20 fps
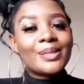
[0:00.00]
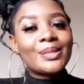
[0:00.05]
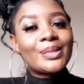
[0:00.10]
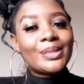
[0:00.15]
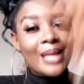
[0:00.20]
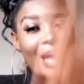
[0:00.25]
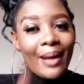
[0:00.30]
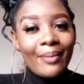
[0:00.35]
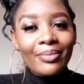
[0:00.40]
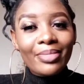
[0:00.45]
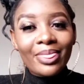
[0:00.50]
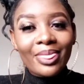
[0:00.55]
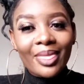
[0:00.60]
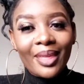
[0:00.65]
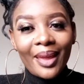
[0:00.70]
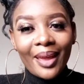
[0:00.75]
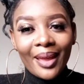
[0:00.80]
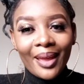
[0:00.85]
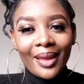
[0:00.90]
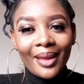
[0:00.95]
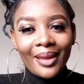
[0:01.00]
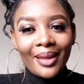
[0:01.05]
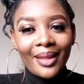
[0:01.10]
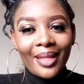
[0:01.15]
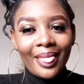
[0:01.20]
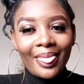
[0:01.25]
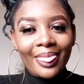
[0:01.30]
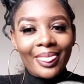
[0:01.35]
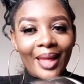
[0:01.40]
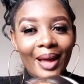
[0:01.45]
something
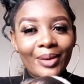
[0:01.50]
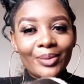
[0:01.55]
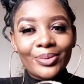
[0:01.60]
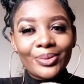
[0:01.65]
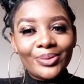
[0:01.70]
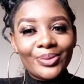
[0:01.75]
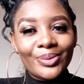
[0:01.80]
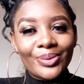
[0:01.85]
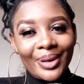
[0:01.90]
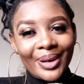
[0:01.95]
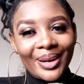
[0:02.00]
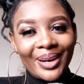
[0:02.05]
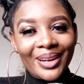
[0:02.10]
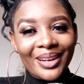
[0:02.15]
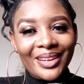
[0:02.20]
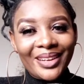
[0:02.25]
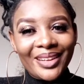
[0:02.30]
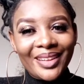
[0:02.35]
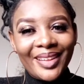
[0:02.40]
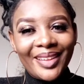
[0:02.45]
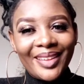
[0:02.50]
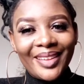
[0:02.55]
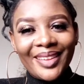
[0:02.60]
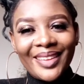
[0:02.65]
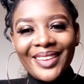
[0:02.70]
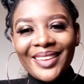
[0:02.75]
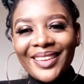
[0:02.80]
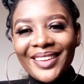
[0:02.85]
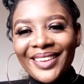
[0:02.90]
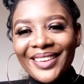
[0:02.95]
that would work.
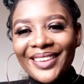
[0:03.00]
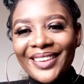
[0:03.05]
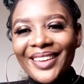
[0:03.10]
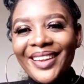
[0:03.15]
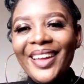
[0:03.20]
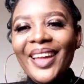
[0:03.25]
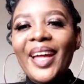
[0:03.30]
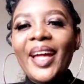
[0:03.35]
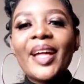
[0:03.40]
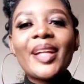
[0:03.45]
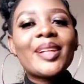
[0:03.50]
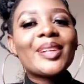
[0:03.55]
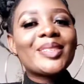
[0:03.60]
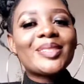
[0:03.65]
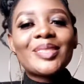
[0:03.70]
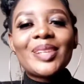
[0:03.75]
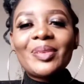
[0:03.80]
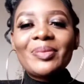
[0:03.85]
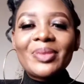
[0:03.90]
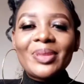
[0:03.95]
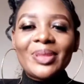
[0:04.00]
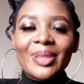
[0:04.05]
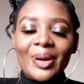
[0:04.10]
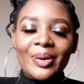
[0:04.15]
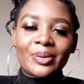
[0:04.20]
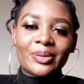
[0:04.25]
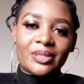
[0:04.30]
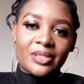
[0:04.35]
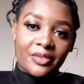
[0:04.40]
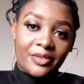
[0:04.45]
There's something that
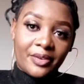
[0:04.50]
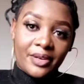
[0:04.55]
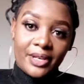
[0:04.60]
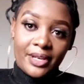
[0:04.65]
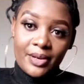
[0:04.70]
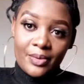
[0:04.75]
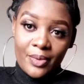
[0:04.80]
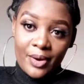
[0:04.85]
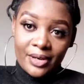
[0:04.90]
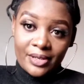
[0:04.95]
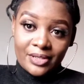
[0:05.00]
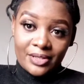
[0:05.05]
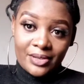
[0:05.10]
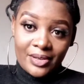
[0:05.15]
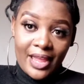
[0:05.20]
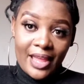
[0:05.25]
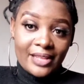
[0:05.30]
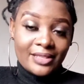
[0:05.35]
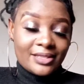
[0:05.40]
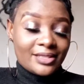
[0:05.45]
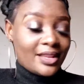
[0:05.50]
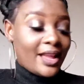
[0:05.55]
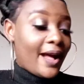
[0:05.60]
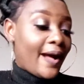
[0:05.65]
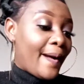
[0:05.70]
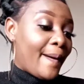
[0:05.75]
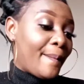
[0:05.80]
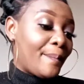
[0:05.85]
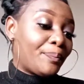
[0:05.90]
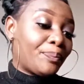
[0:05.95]
will definitely work. So guys,
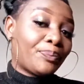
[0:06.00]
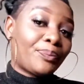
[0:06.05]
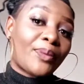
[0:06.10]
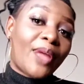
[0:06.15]
yeah.